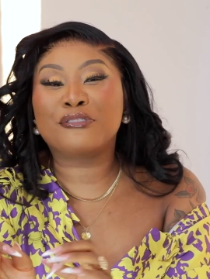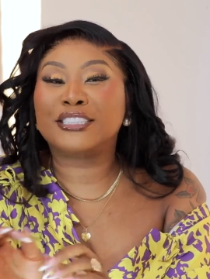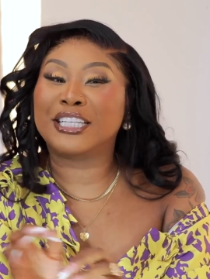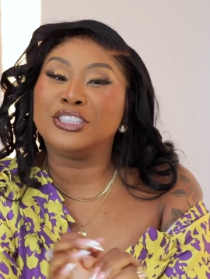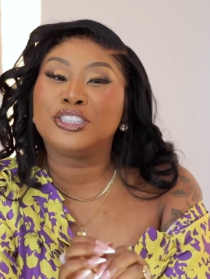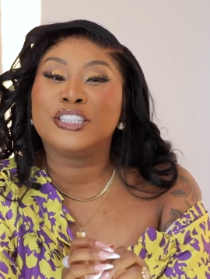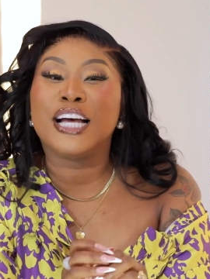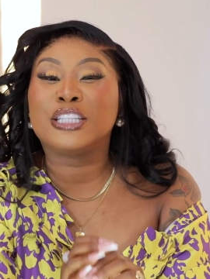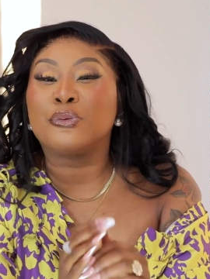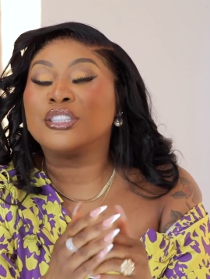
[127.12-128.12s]
of attention
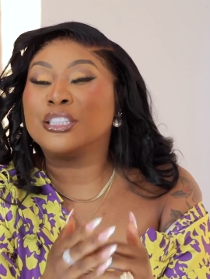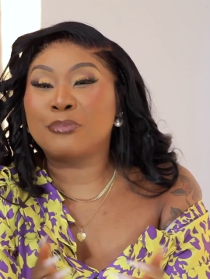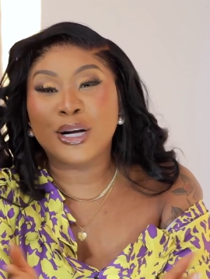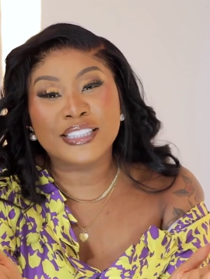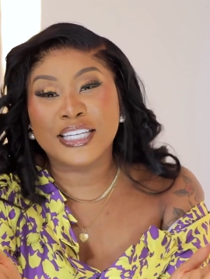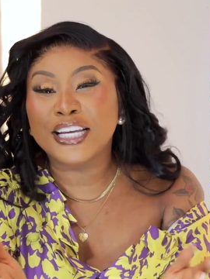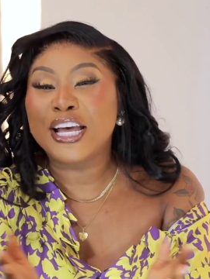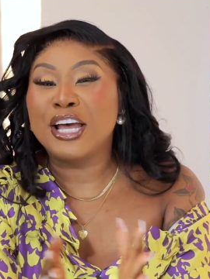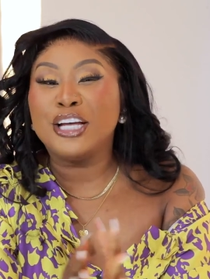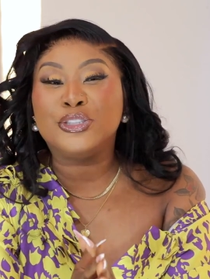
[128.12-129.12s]
as they were spotted
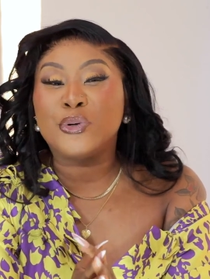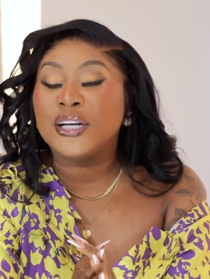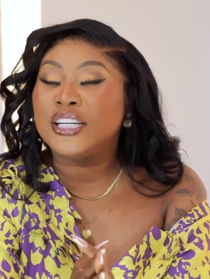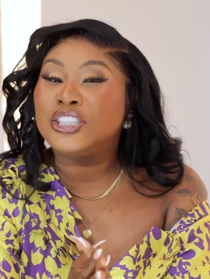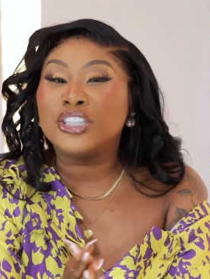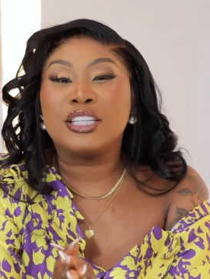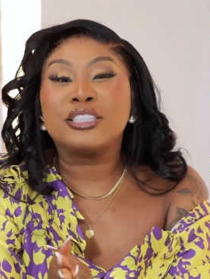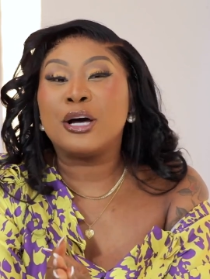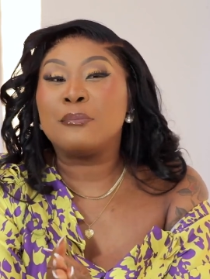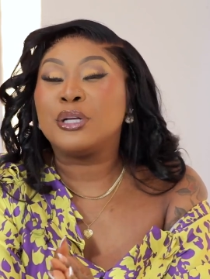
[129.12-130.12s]
enjoying each
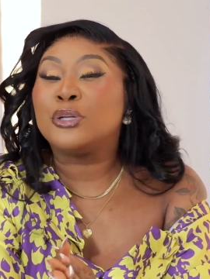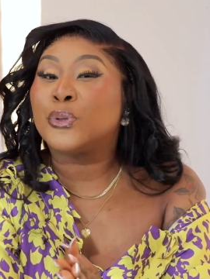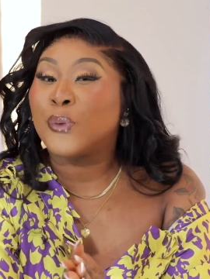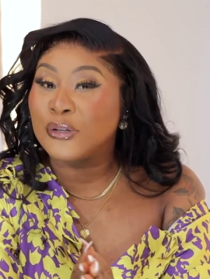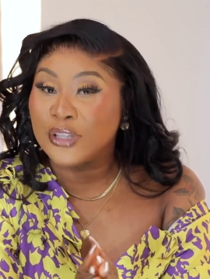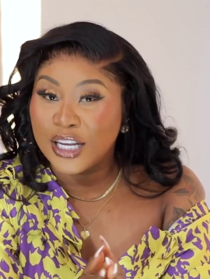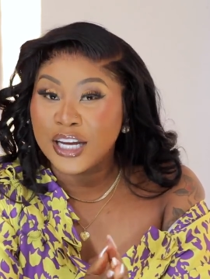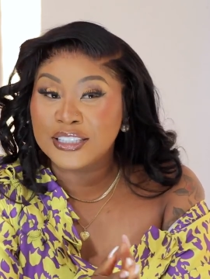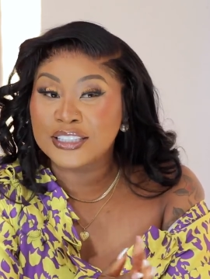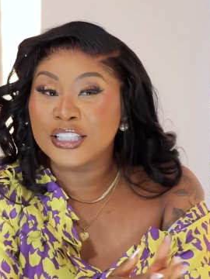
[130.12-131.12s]
other's company throughout the
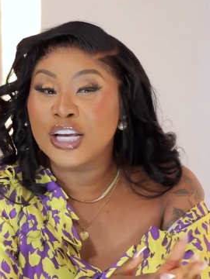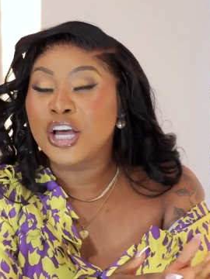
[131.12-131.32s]
night.